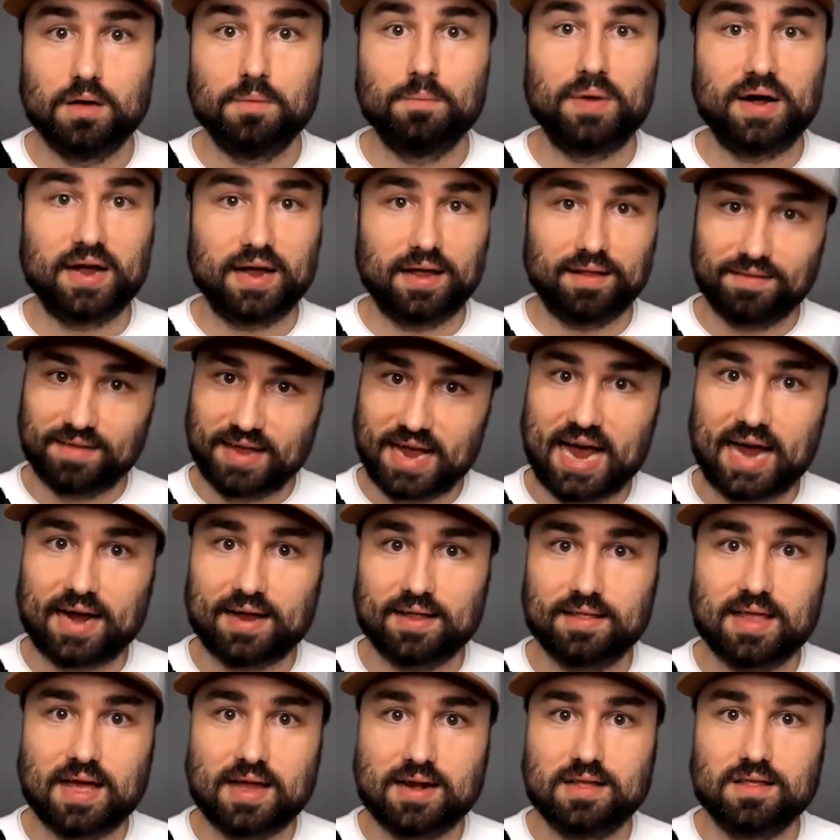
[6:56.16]
by
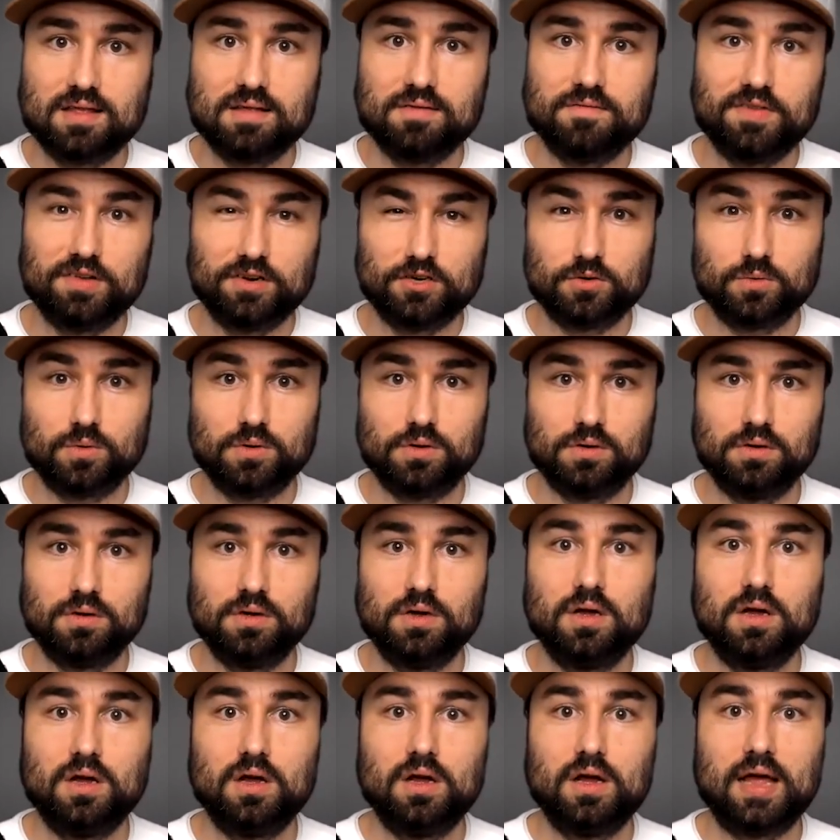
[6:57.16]
attacking that individual
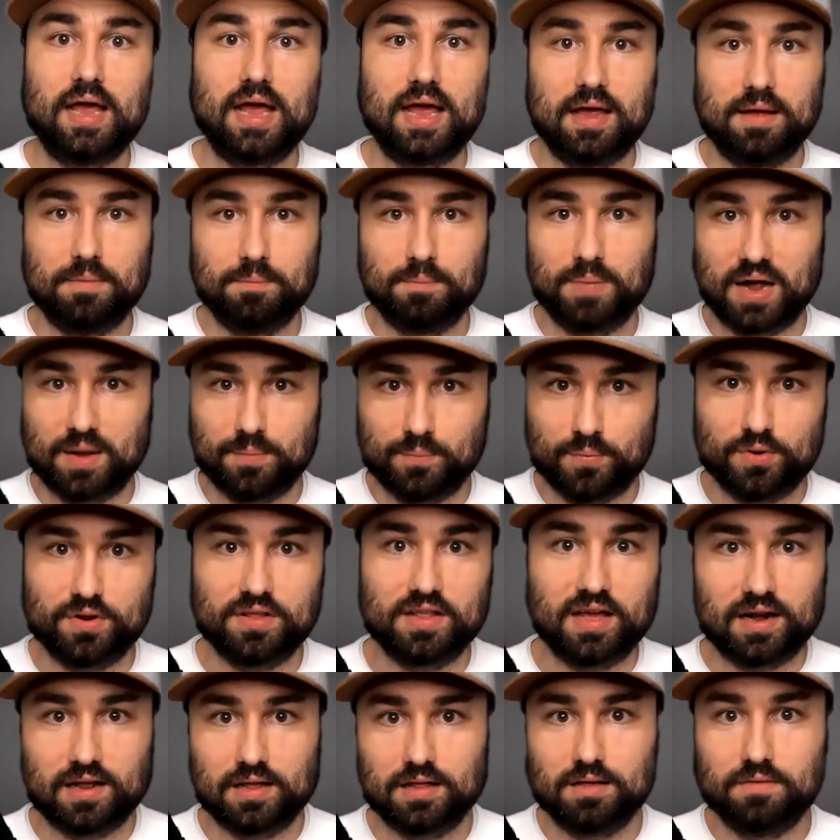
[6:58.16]
and by putting
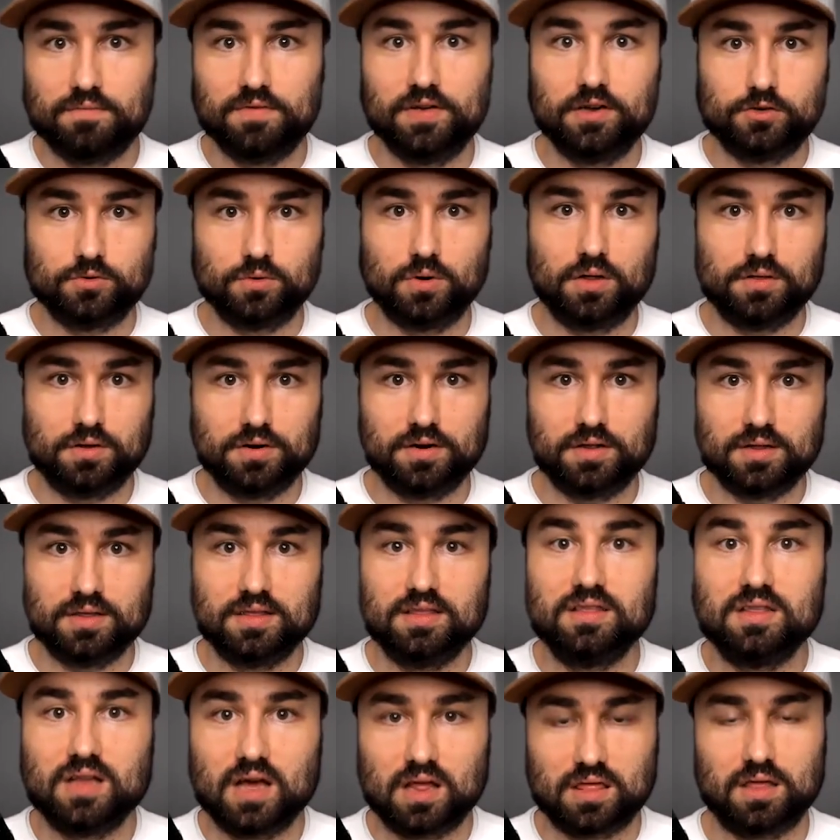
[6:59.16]
that individual underneath
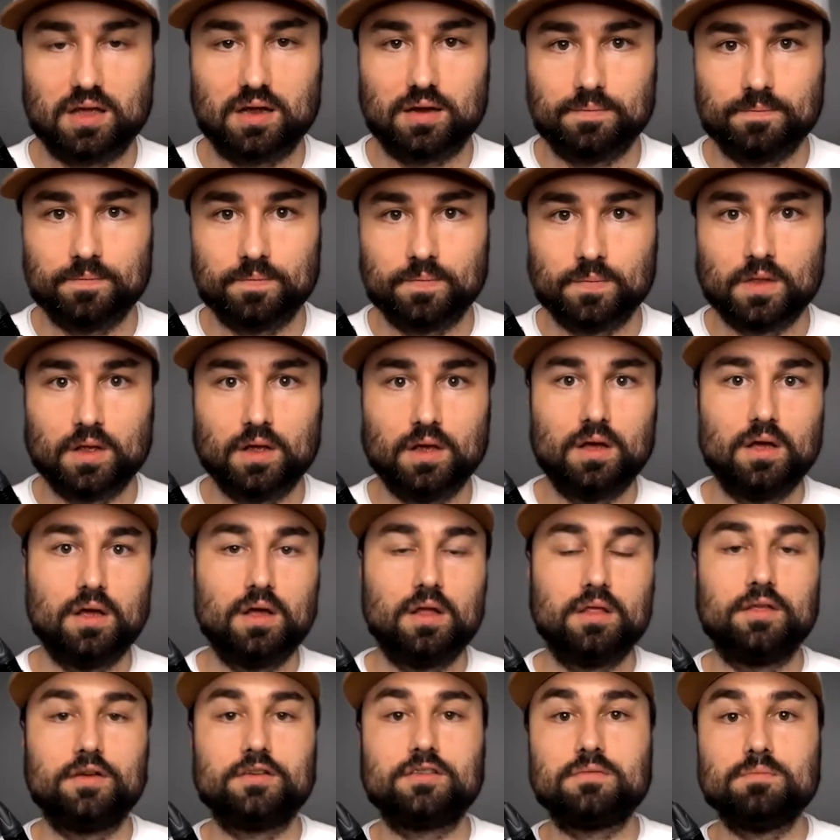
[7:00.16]
nothing.
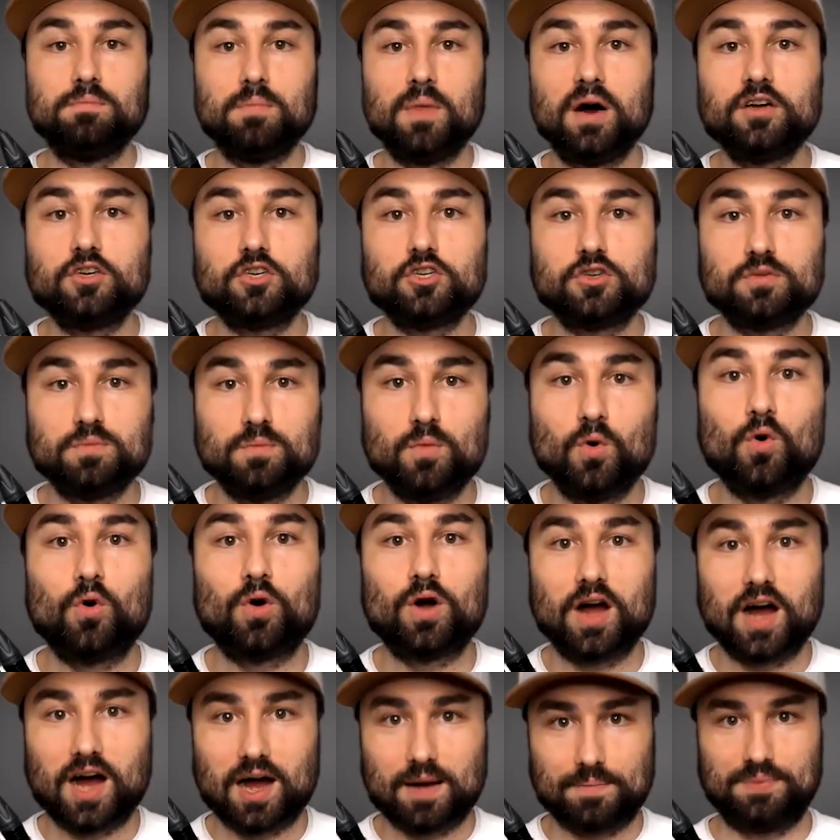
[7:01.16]
There's much
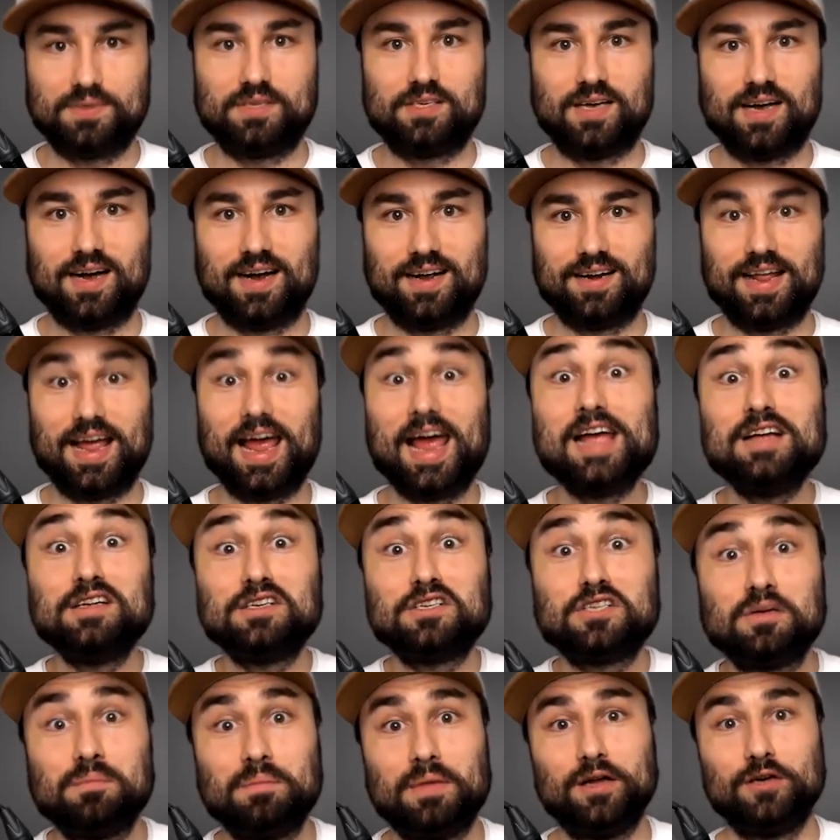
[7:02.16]
more upside,
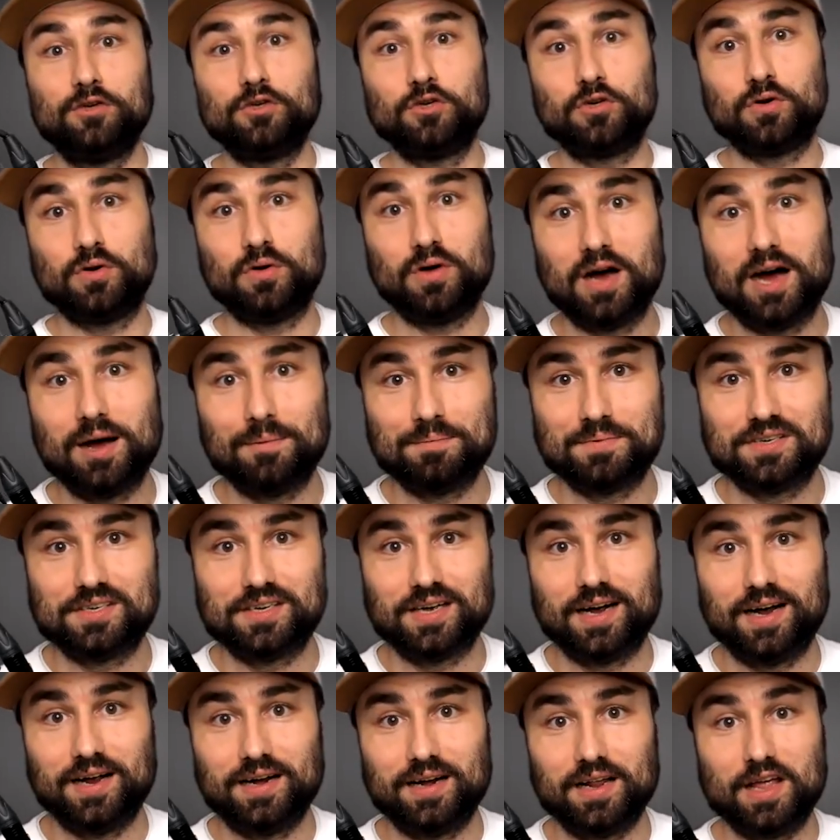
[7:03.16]
asymmetrical
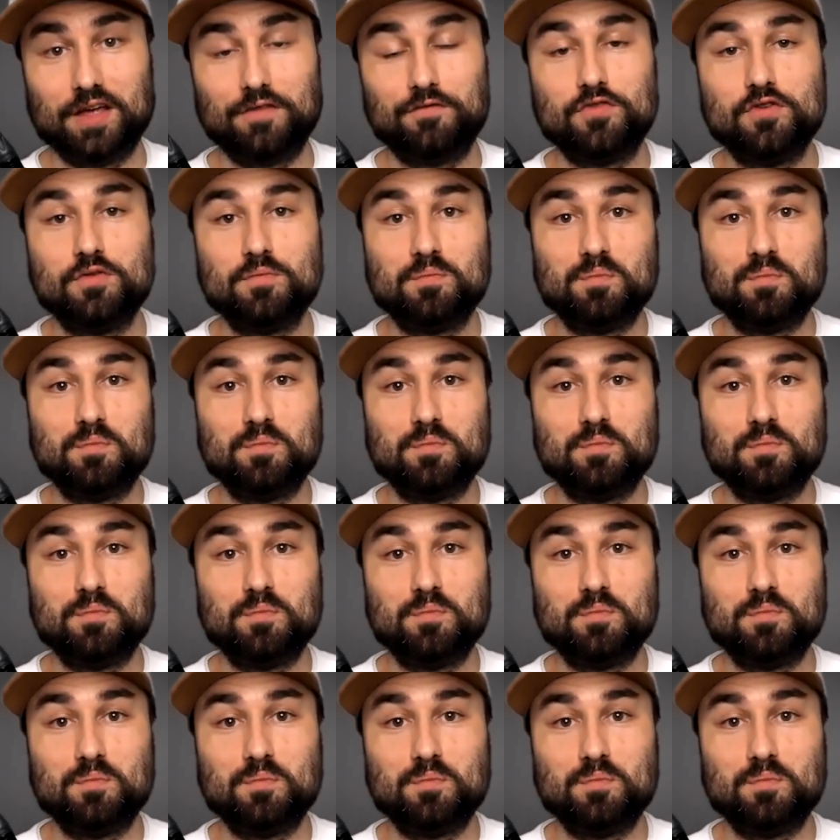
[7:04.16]
upside, if you